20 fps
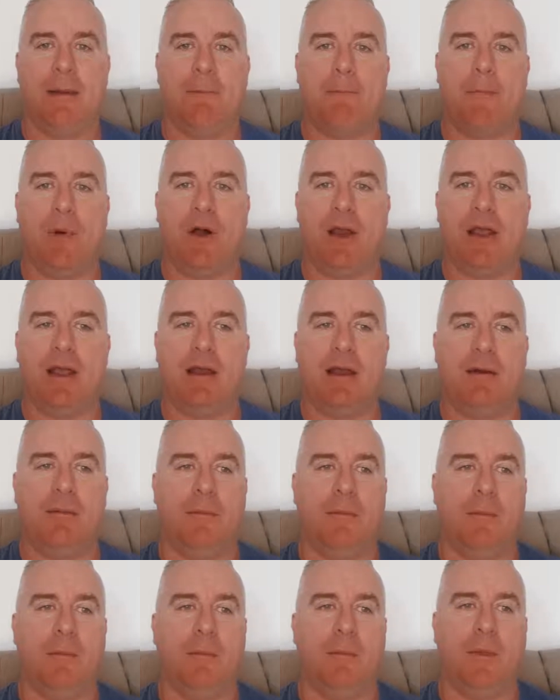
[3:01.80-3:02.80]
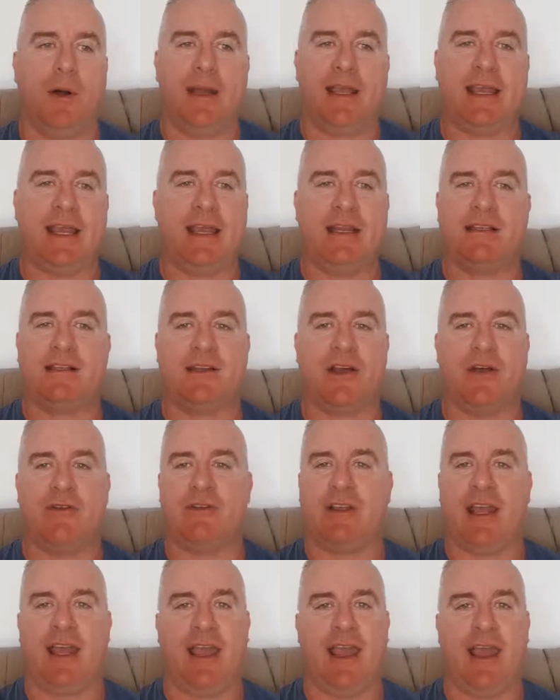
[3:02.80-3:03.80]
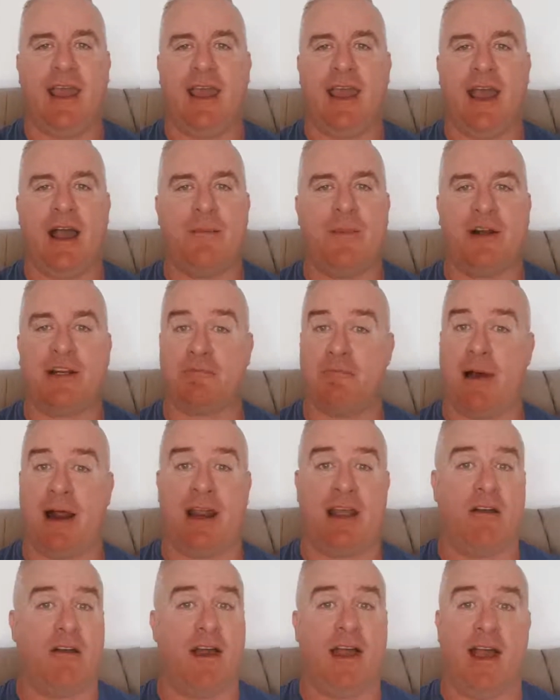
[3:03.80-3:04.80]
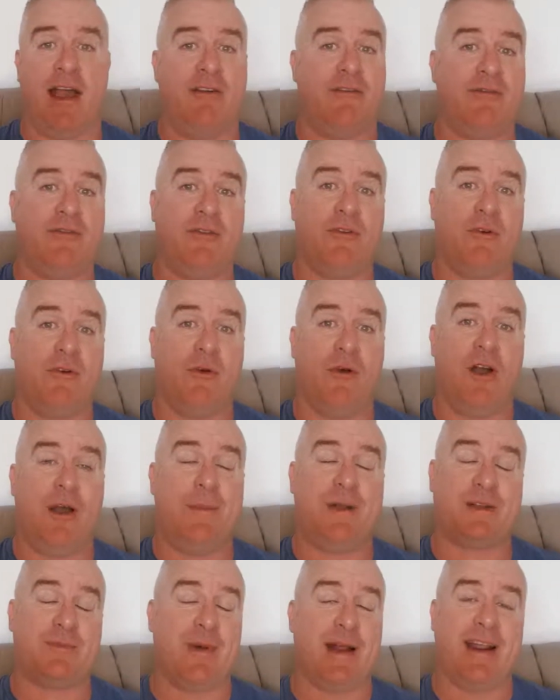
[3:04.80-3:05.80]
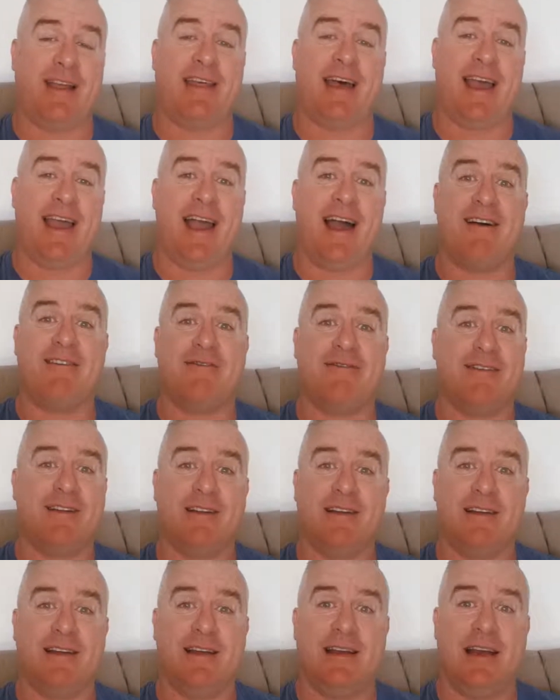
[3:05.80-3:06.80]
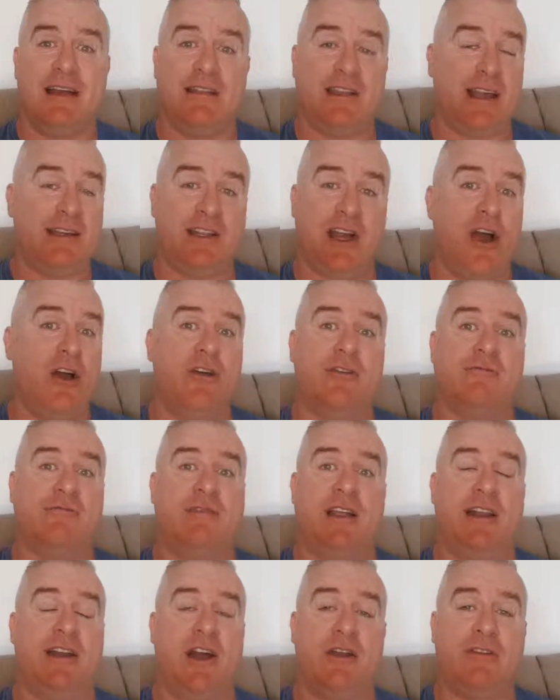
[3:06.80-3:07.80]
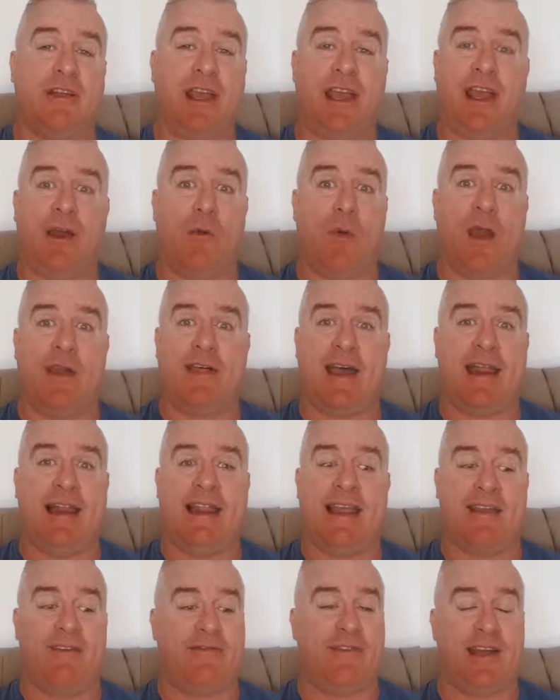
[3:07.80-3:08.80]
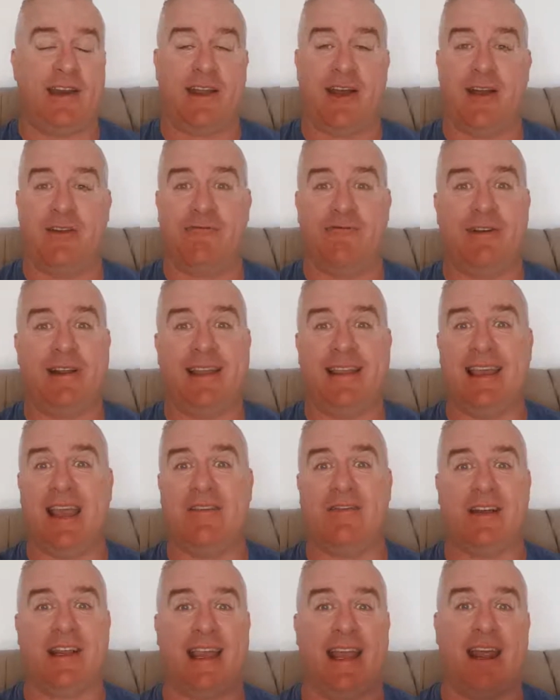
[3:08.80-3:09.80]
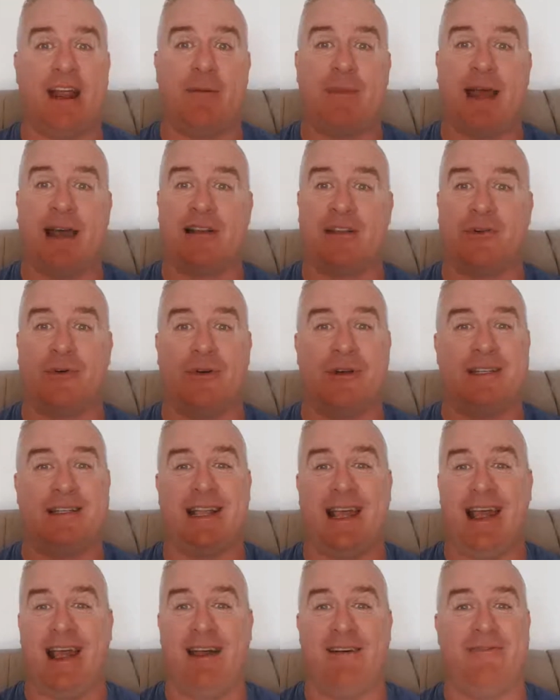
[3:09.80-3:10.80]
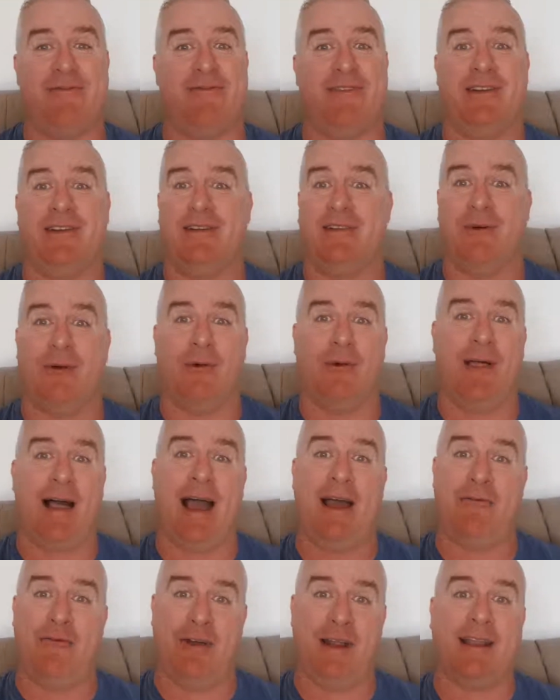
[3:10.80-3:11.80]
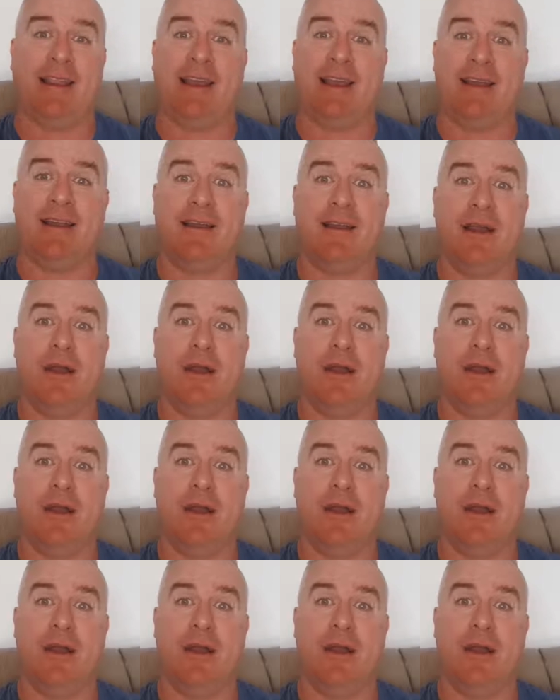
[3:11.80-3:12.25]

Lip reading: My kids don't care how much money I have or how much money they have. They don't. They don't care where they live. They don't really even care about toys they have and all that, really.